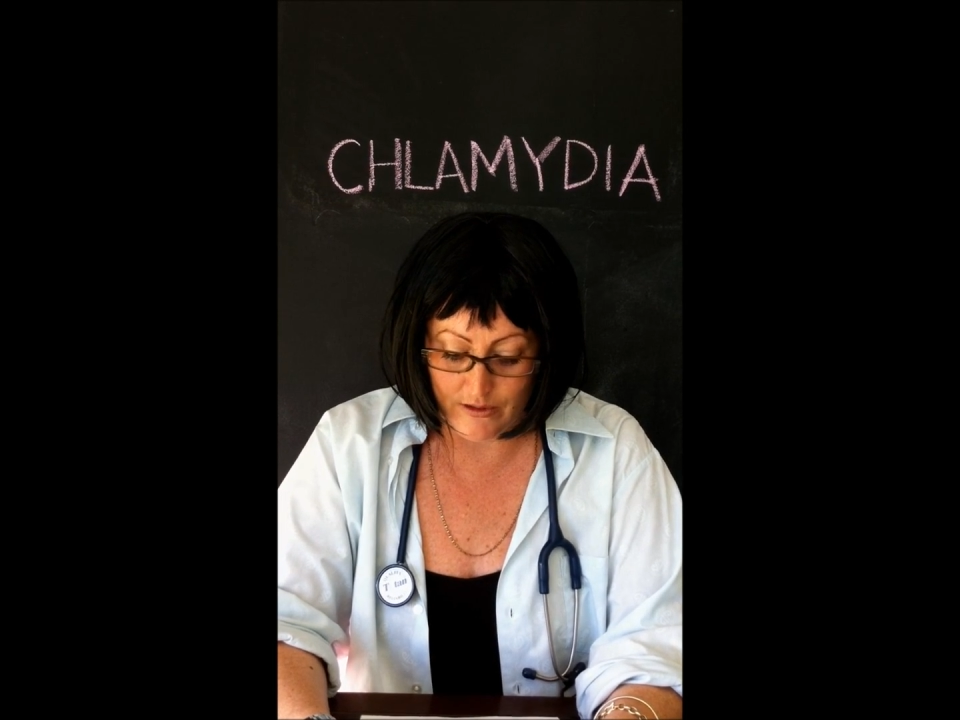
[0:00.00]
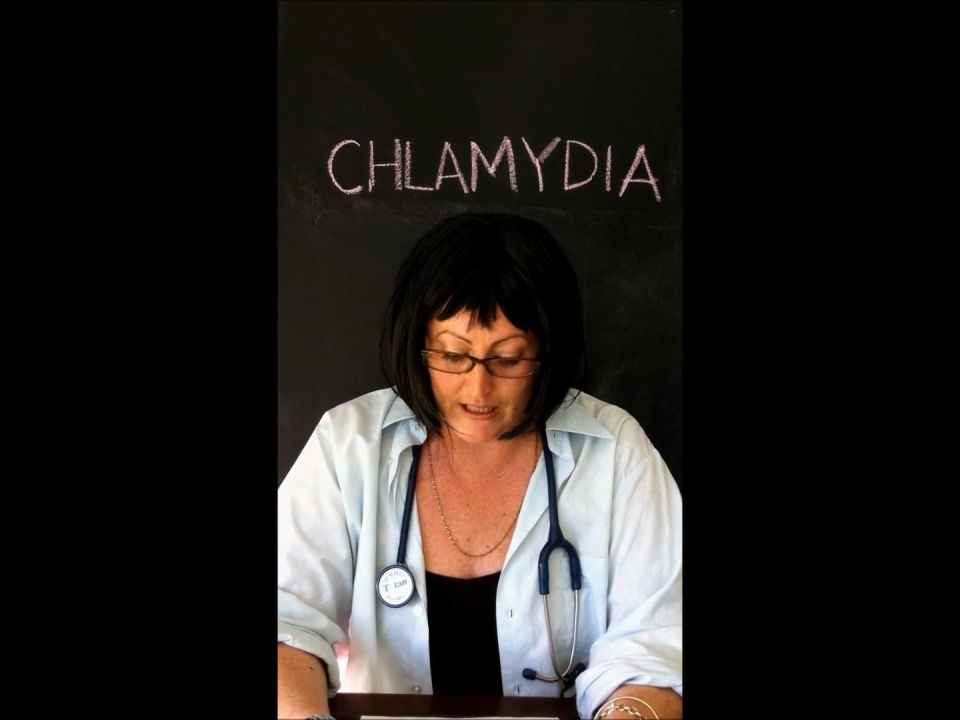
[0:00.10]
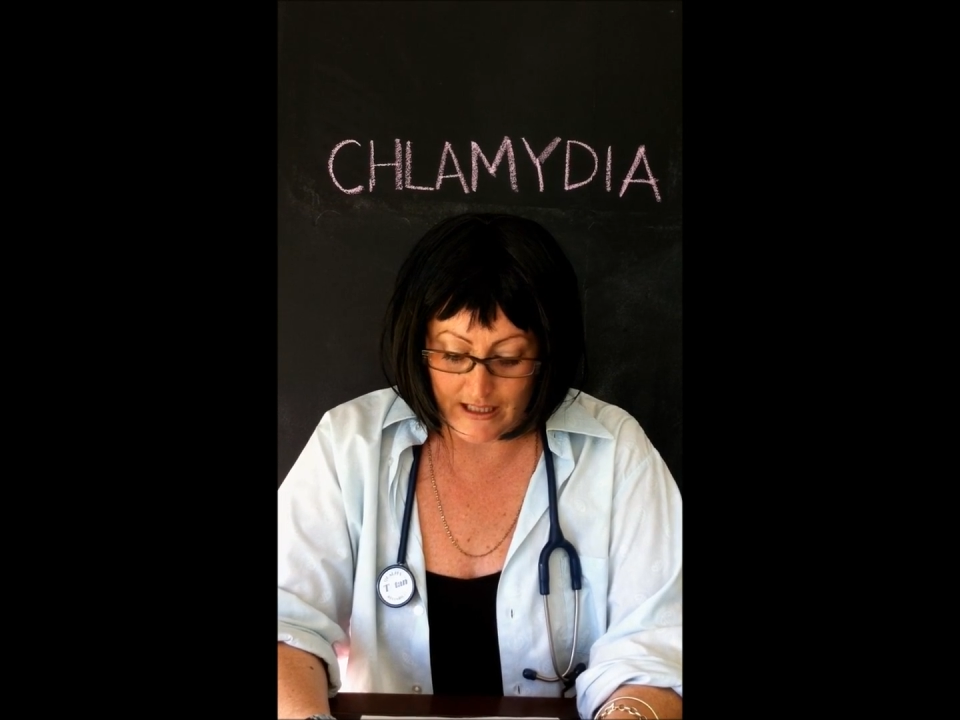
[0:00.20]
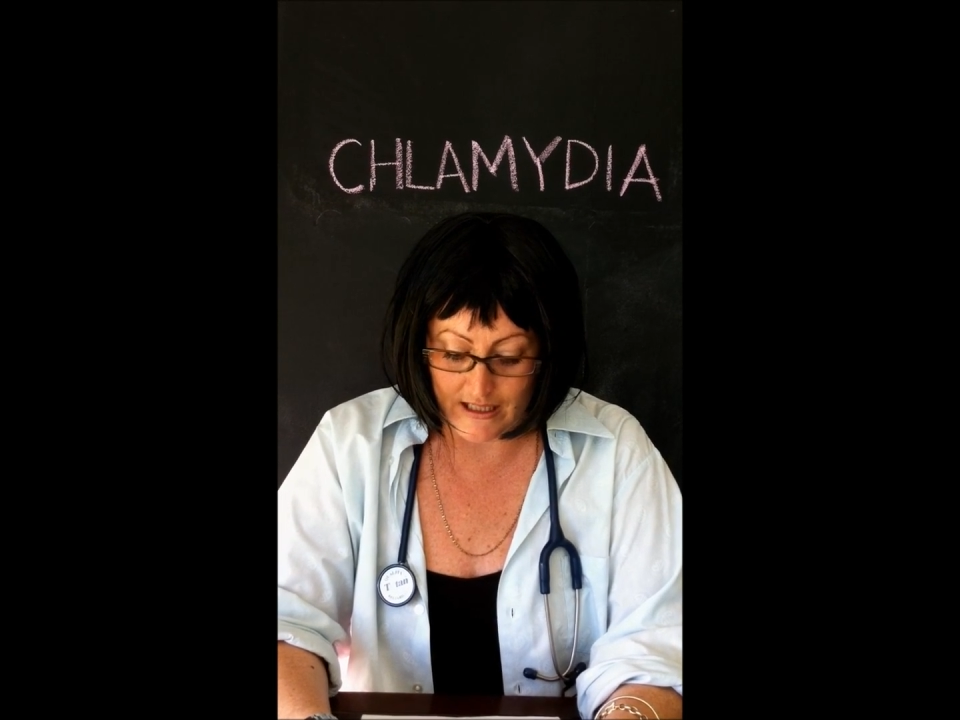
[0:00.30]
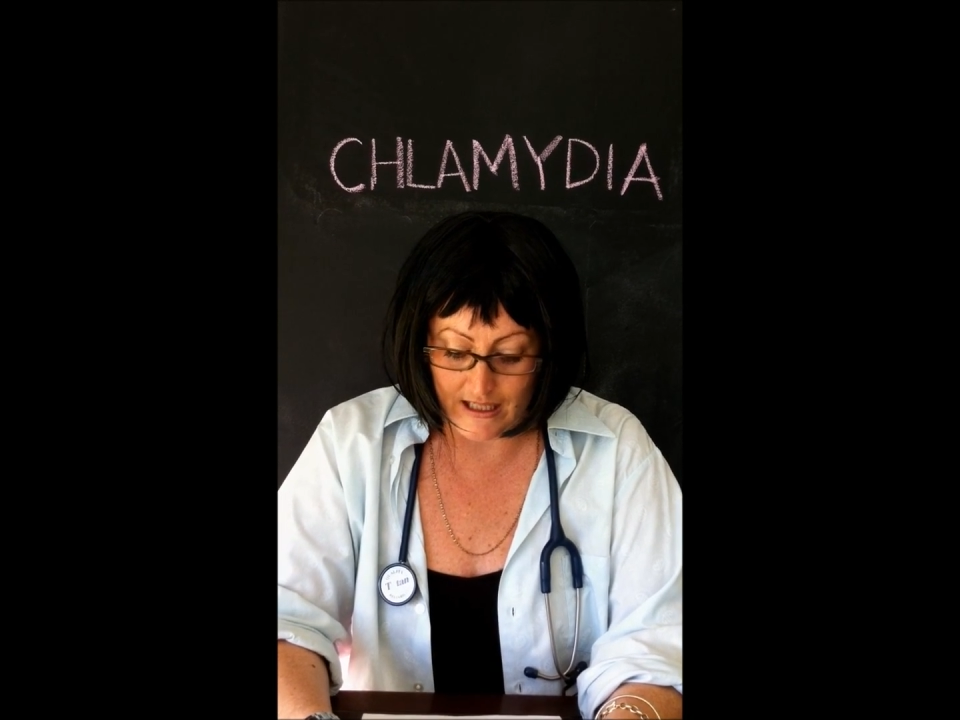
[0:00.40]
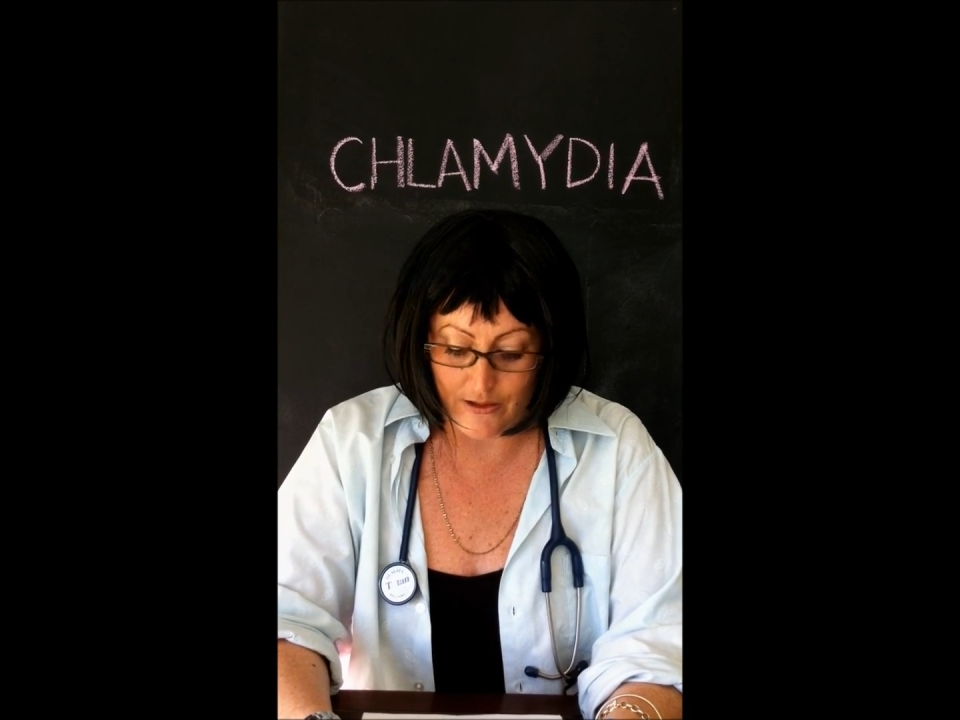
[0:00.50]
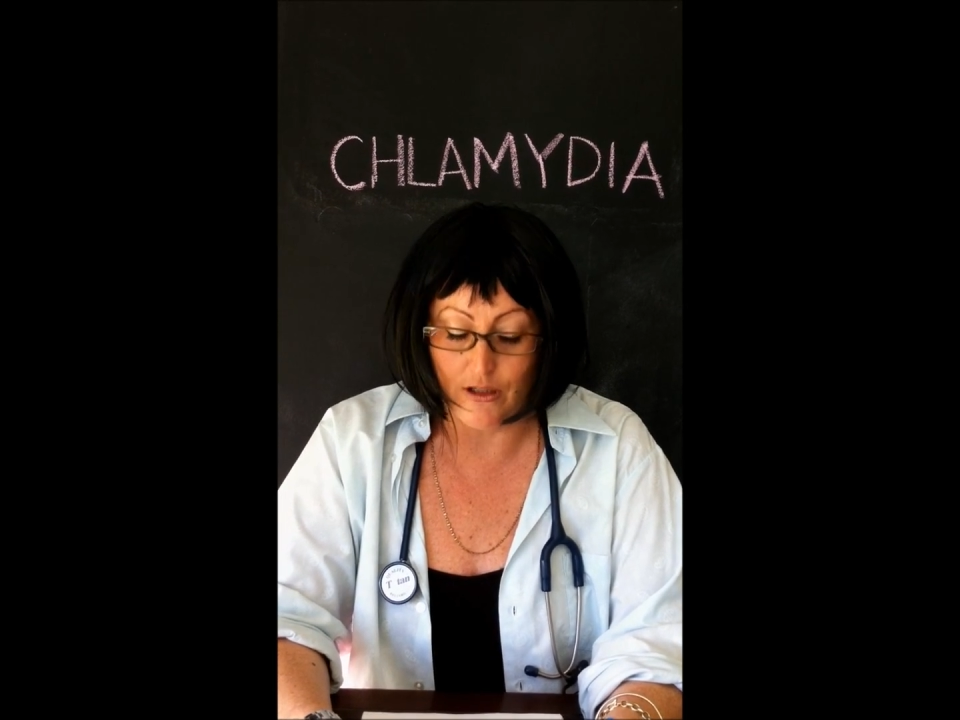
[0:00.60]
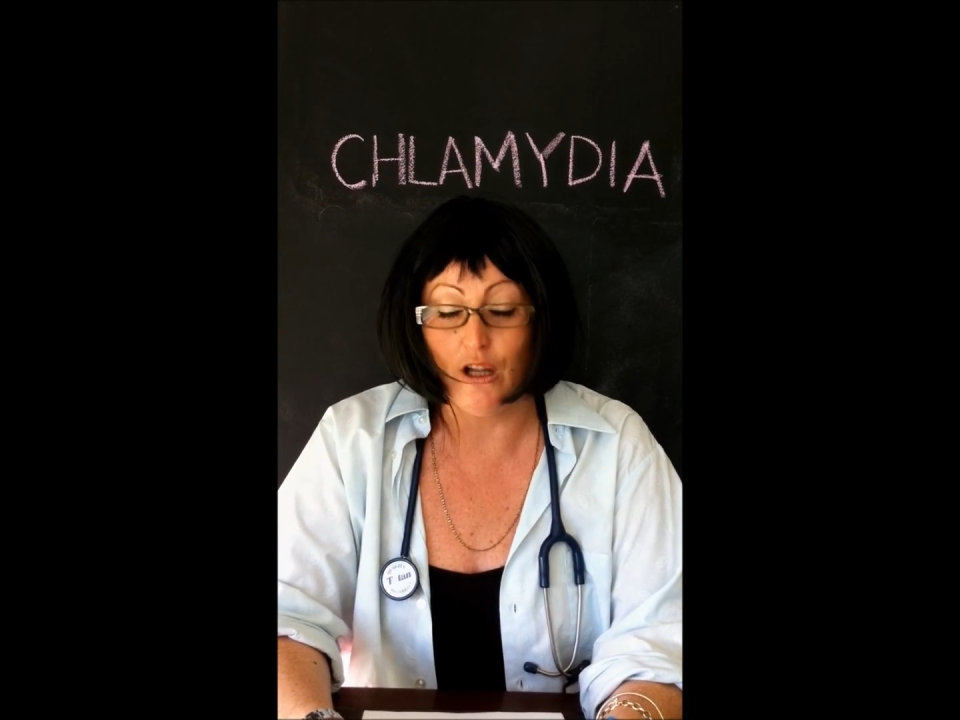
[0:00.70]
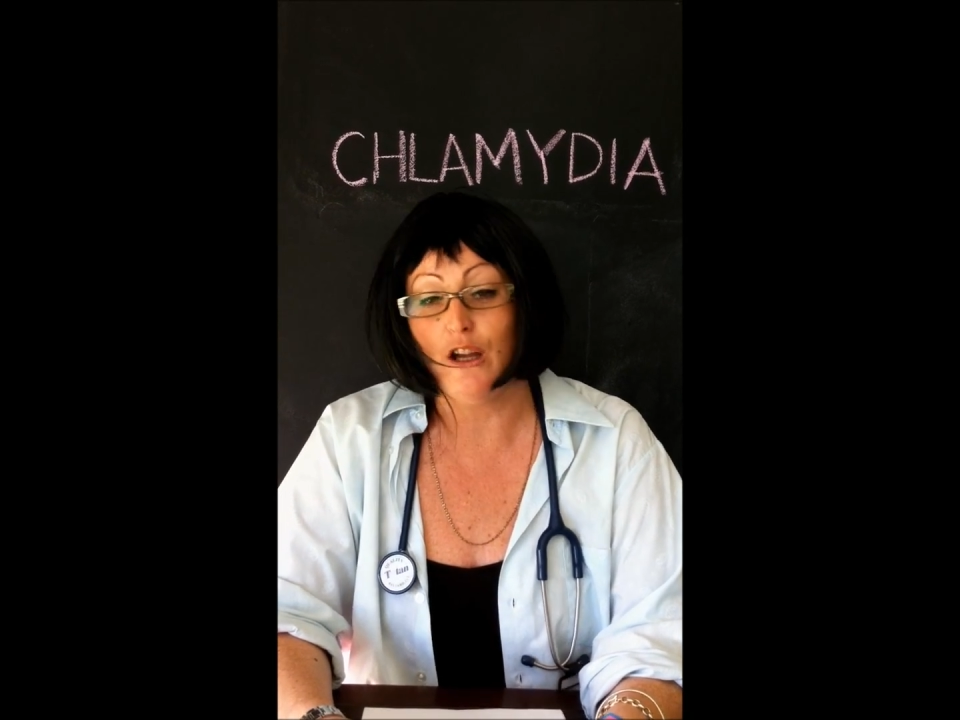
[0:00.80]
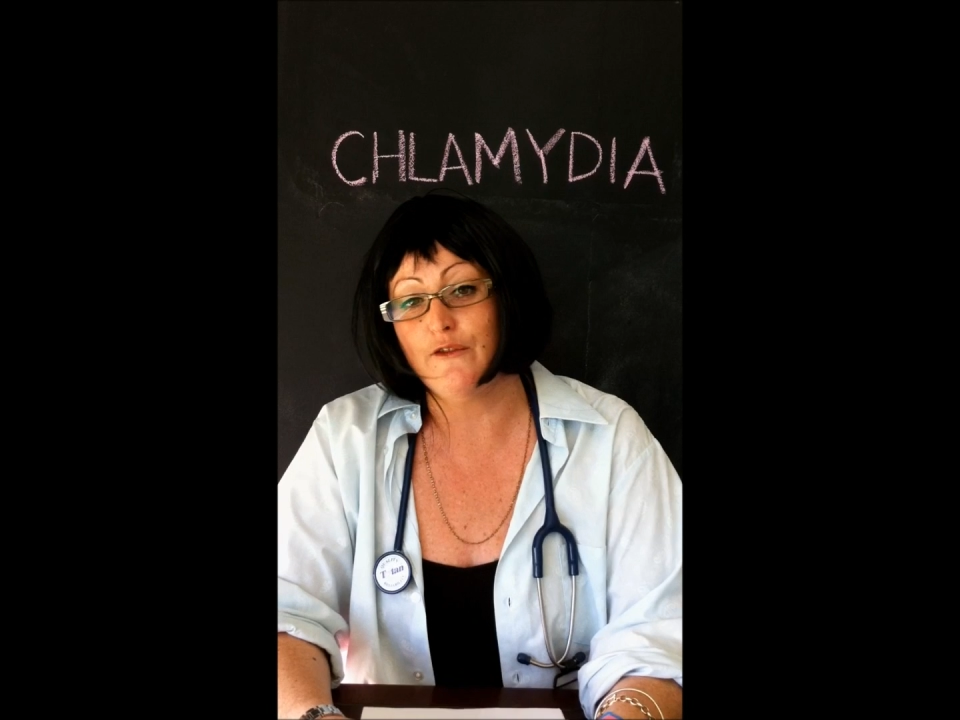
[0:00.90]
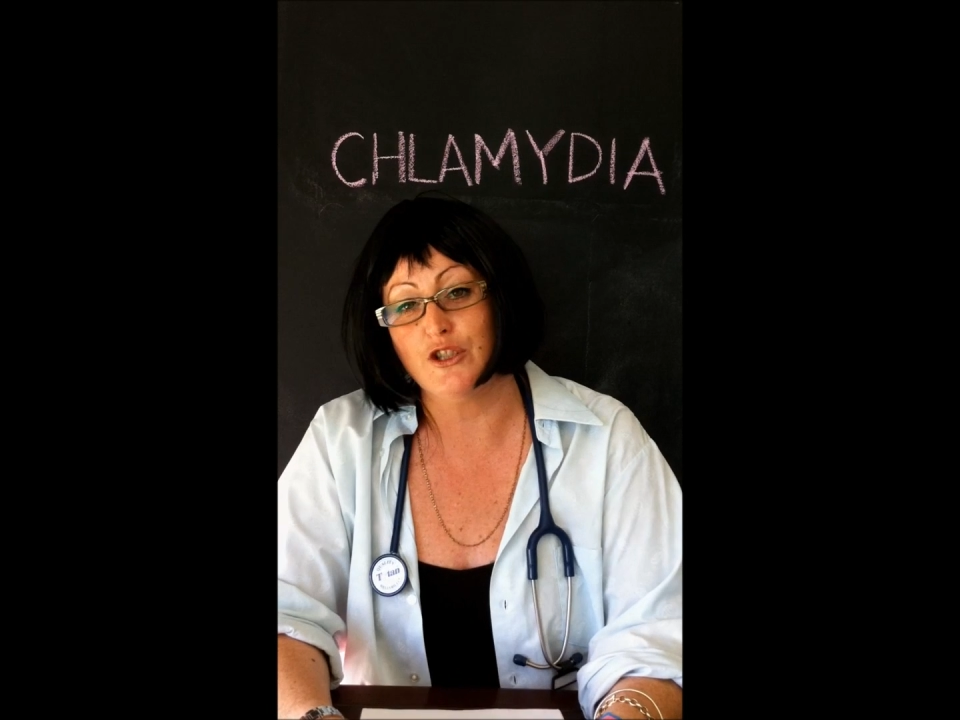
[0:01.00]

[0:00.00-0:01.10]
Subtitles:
need either a low